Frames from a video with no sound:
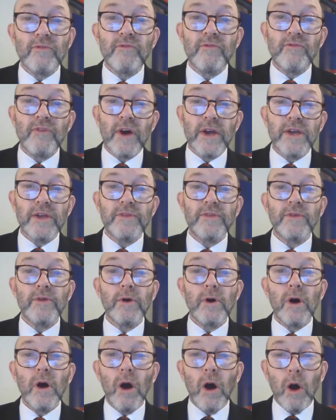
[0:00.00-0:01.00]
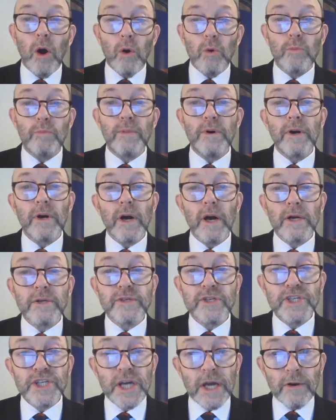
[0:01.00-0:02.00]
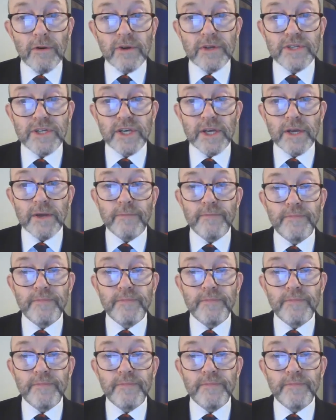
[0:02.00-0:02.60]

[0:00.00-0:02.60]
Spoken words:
faith, hope, and charity.